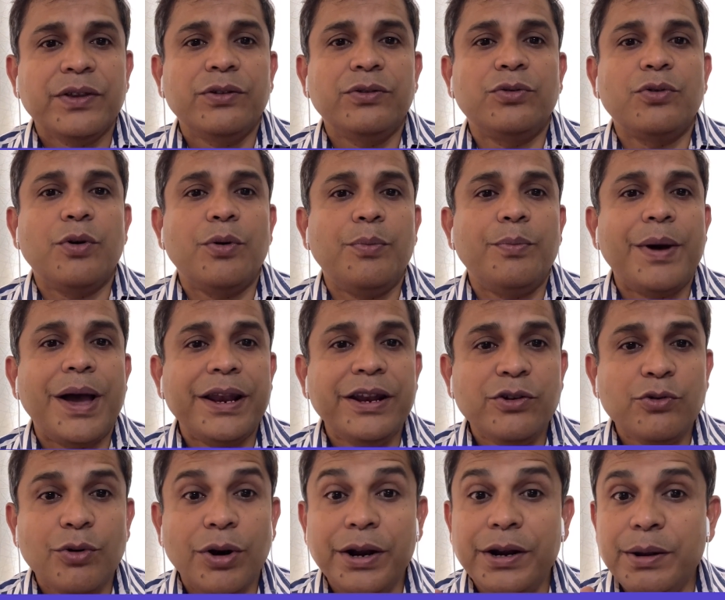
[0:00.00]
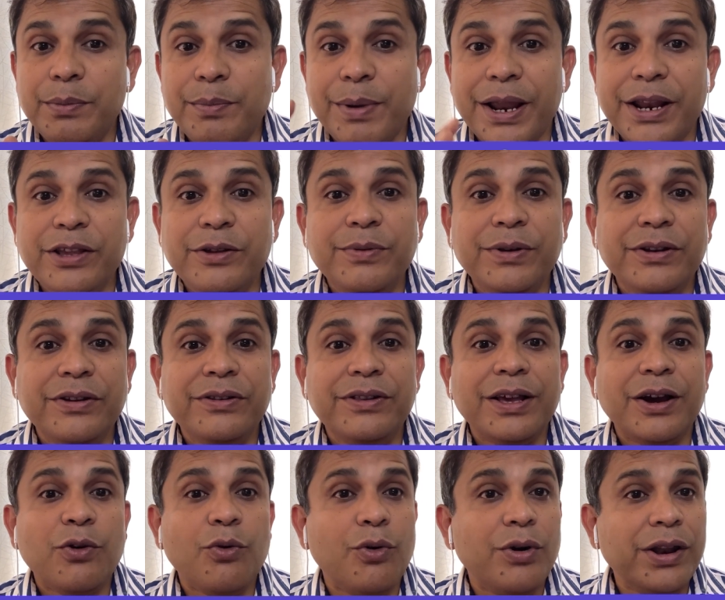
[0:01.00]
So quality management is the
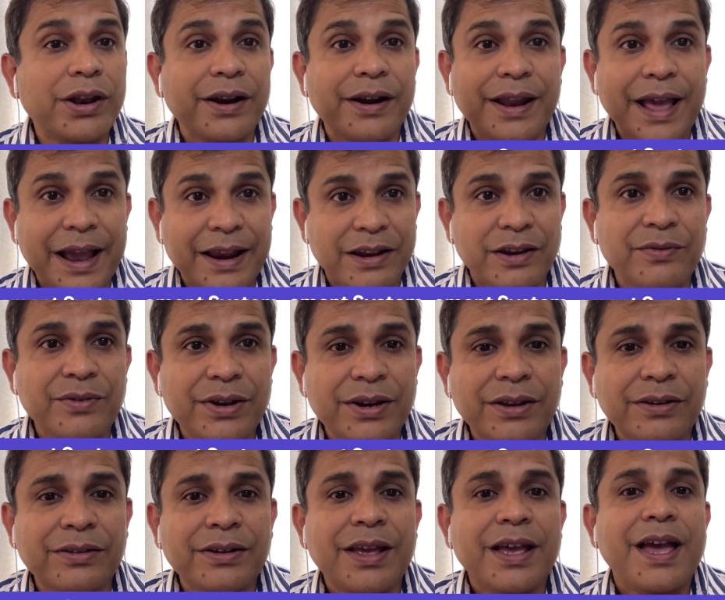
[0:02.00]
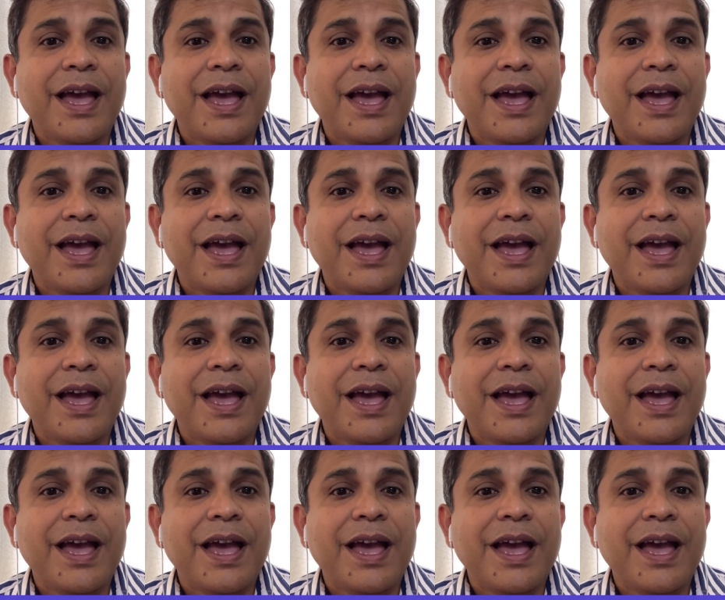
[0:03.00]
coordinated activities,